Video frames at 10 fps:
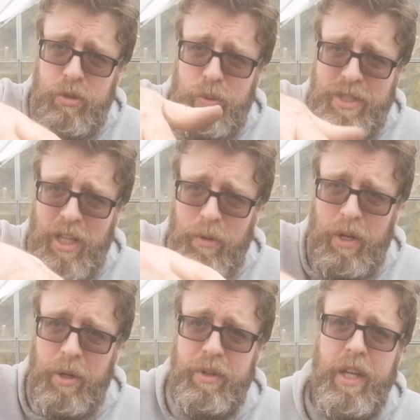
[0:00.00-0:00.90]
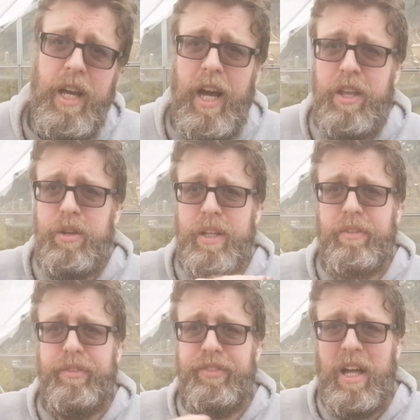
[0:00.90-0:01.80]
twizzle it around and you'll
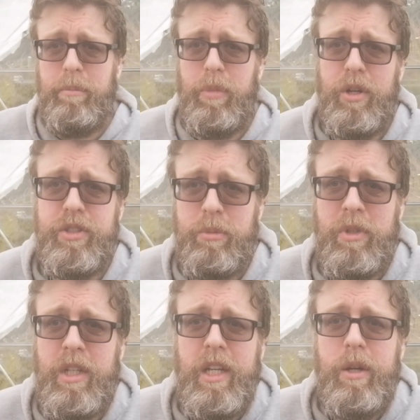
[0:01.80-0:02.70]
have a flat bottom.